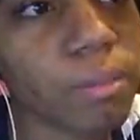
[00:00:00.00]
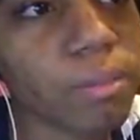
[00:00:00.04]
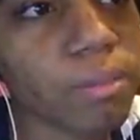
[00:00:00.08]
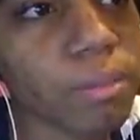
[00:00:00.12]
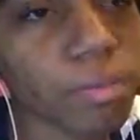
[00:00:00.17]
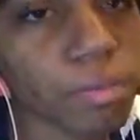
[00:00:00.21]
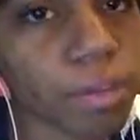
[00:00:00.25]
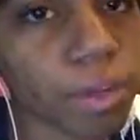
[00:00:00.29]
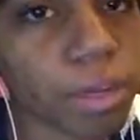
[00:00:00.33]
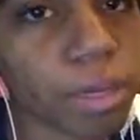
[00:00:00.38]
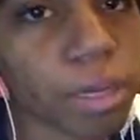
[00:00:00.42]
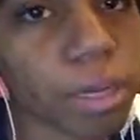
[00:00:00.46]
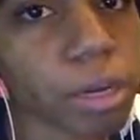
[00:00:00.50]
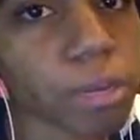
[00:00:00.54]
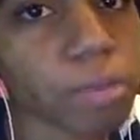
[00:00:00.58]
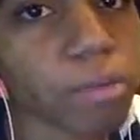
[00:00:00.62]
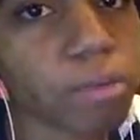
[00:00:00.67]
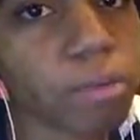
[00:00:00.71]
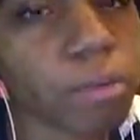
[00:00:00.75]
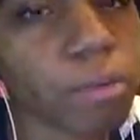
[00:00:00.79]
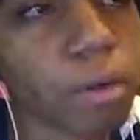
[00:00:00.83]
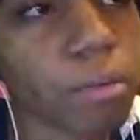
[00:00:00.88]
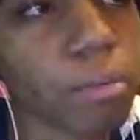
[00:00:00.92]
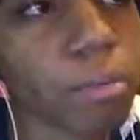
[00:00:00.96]
Be very
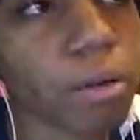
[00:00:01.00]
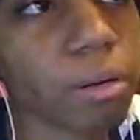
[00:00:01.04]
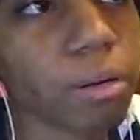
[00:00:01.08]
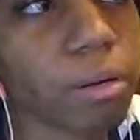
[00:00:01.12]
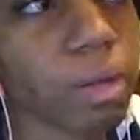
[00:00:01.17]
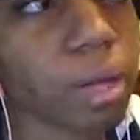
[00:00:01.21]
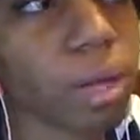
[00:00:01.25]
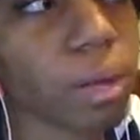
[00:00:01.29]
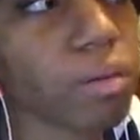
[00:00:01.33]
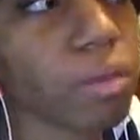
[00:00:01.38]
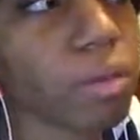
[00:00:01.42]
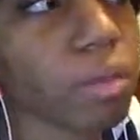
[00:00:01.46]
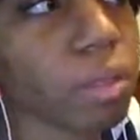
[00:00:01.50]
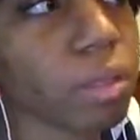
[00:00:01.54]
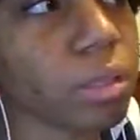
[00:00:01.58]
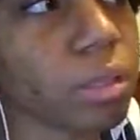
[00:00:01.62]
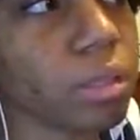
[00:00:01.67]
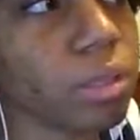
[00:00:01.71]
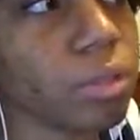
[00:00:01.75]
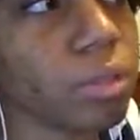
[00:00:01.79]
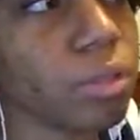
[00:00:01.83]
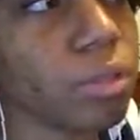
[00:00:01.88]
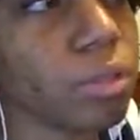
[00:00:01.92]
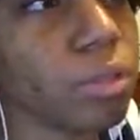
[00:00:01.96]
careful about
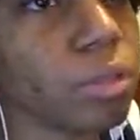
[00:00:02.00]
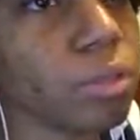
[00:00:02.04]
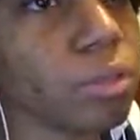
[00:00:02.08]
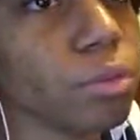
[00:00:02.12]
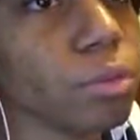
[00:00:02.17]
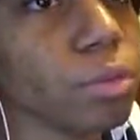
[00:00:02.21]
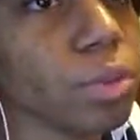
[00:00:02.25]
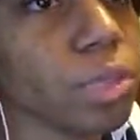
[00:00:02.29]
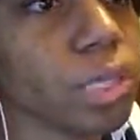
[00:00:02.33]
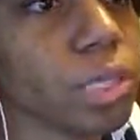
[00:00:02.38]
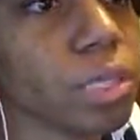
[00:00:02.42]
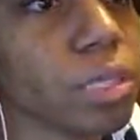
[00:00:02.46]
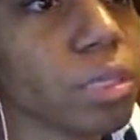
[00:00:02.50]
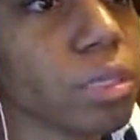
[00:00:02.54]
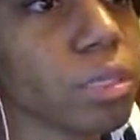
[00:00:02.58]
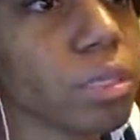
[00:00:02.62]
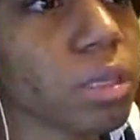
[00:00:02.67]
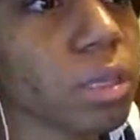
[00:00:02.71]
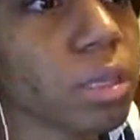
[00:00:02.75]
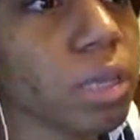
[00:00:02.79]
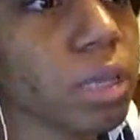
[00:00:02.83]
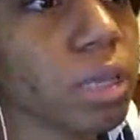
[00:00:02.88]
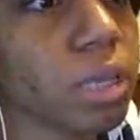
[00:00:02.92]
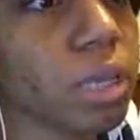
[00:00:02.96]
everything that you do because
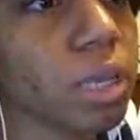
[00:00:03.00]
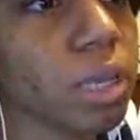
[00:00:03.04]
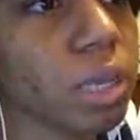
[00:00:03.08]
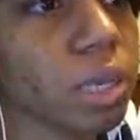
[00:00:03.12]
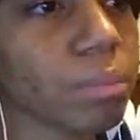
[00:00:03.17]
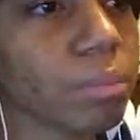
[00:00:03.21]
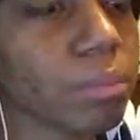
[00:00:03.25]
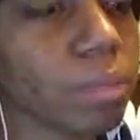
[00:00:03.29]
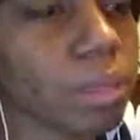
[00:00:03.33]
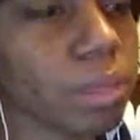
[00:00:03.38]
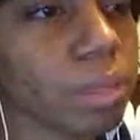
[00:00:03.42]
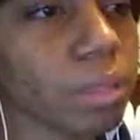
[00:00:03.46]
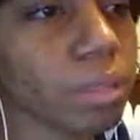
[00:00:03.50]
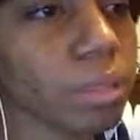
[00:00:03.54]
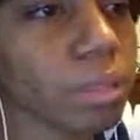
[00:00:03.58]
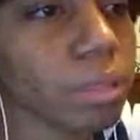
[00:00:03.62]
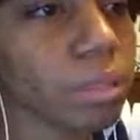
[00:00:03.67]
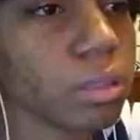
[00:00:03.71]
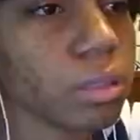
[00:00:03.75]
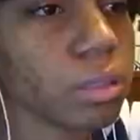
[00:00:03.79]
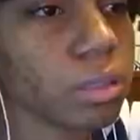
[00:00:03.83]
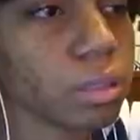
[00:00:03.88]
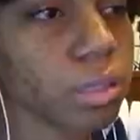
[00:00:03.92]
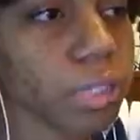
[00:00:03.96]
it can be
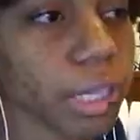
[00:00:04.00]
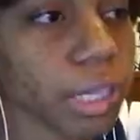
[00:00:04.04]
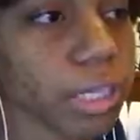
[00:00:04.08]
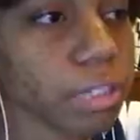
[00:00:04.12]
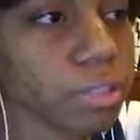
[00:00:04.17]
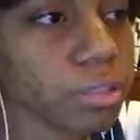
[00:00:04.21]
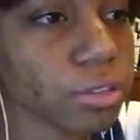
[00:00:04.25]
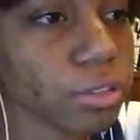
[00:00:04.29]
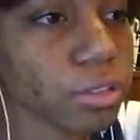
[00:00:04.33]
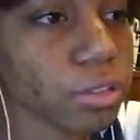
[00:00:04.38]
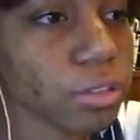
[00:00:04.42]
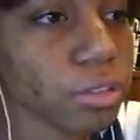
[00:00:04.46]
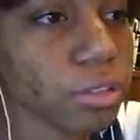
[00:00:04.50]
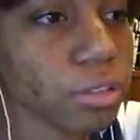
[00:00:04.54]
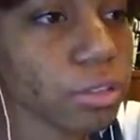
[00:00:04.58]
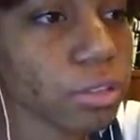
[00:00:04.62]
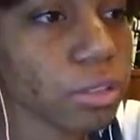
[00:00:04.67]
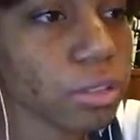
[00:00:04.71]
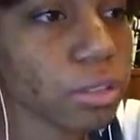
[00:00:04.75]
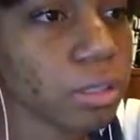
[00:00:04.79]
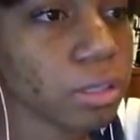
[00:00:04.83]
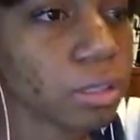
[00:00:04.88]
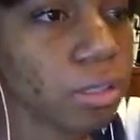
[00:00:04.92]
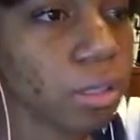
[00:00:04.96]
dangerous.
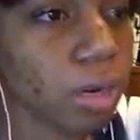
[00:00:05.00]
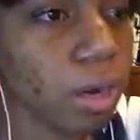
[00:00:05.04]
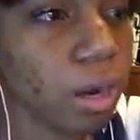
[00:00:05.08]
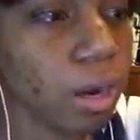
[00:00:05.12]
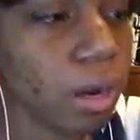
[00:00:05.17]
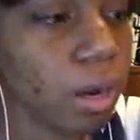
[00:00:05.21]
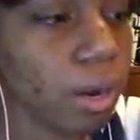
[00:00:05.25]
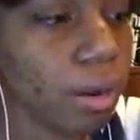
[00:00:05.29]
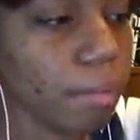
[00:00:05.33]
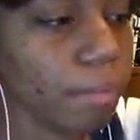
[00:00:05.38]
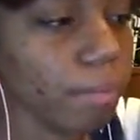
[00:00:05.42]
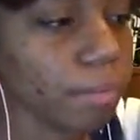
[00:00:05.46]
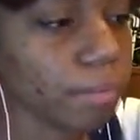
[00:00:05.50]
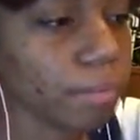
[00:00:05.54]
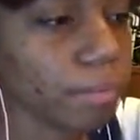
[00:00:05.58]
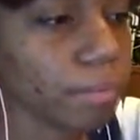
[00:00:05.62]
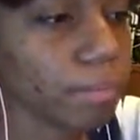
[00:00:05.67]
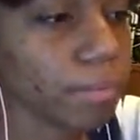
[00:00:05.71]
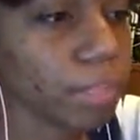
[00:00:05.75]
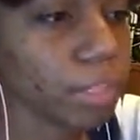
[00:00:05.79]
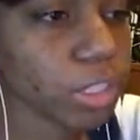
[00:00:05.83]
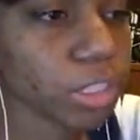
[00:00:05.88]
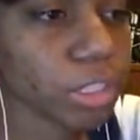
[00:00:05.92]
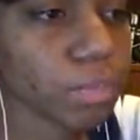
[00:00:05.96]
And
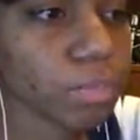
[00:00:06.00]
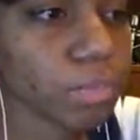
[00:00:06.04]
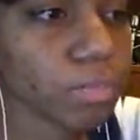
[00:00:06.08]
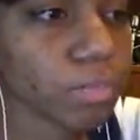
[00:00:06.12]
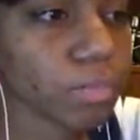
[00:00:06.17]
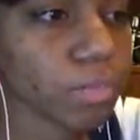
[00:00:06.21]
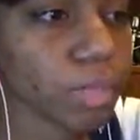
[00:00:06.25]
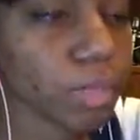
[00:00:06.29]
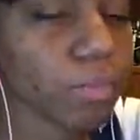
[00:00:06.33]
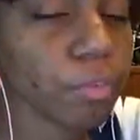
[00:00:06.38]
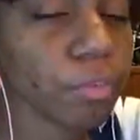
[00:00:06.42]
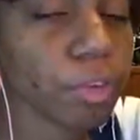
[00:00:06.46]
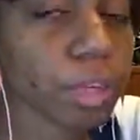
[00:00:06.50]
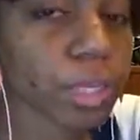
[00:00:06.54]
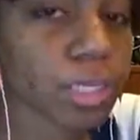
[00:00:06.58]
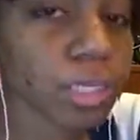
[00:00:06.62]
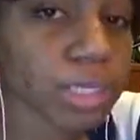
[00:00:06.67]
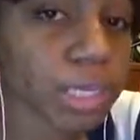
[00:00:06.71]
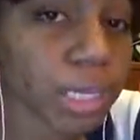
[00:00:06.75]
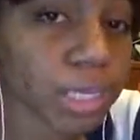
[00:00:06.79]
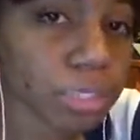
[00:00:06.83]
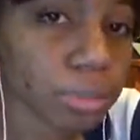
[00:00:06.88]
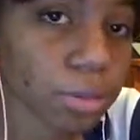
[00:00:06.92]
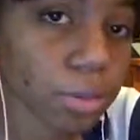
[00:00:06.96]
just if you're going
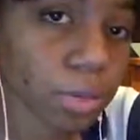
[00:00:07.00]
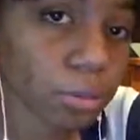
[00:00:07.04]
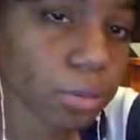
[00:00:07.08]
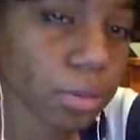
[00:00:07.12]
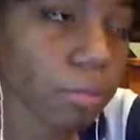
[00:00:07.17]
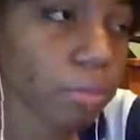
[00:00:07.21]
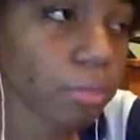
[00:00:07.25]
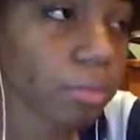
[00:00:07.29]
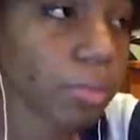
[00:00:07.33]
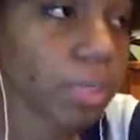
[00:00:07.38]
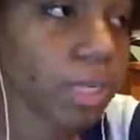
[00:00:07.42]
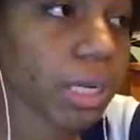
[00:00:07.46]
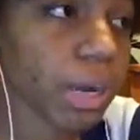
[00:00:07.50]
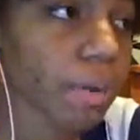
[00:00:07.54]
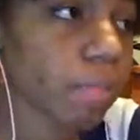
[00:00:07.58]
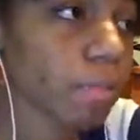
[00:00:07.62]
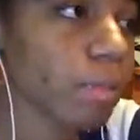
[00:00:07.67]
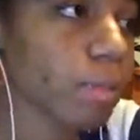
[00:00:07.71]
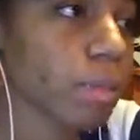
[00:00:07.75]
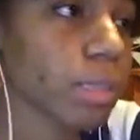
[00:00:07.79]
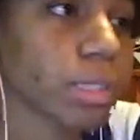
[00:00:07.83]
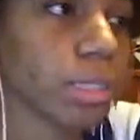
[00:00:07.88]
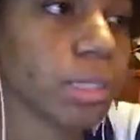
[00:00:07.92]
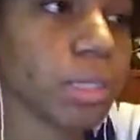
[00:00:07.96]
to tattoo other people, be
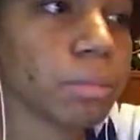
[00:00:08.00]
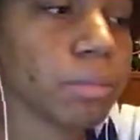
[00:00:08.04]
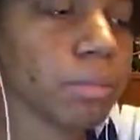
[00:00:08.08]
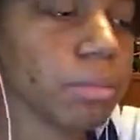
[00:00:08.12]
careful about